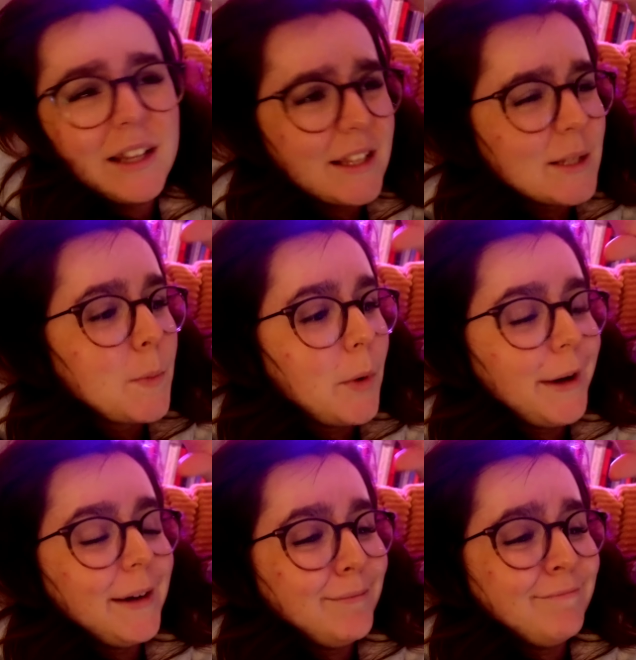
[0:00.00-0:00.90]
at this
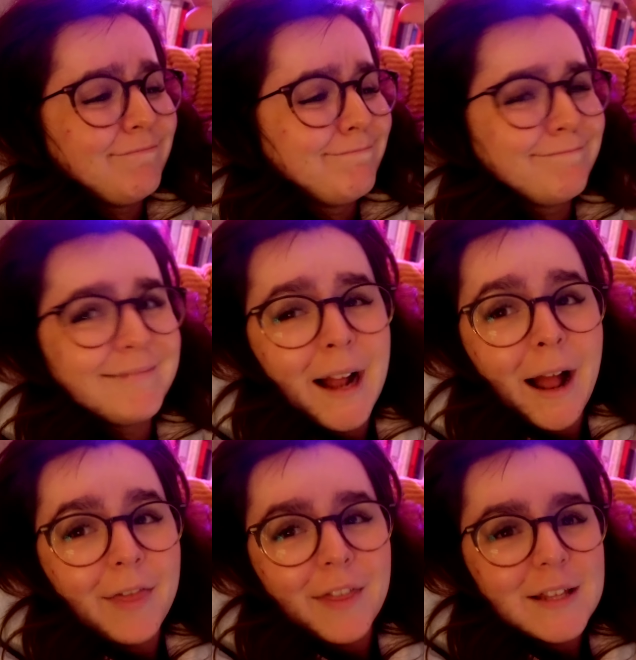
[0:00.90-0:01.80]
point,
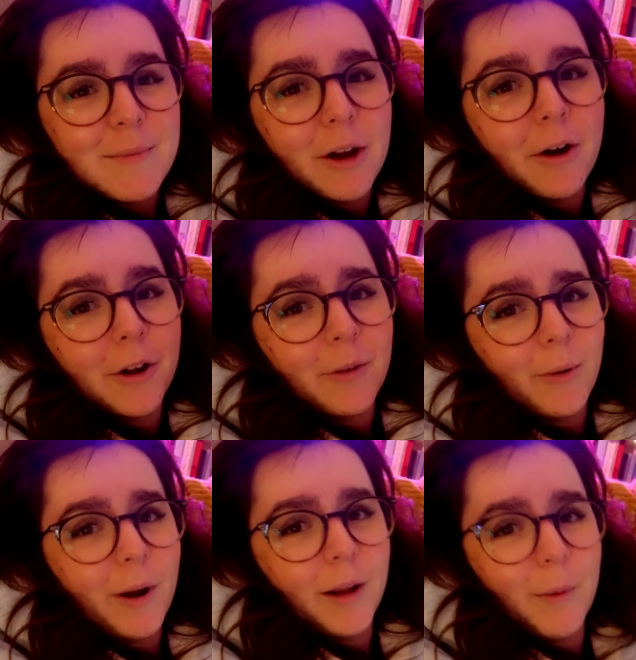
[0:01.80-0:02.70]
that's my current
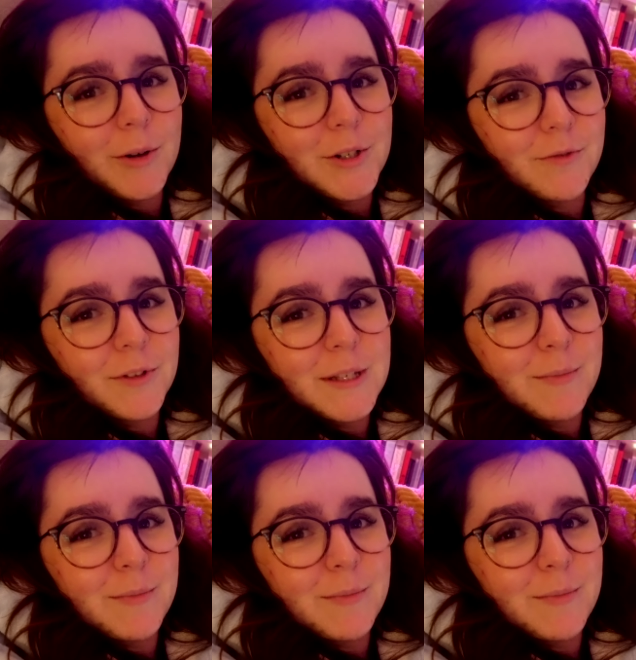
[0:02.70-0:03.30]
overriding emotion for this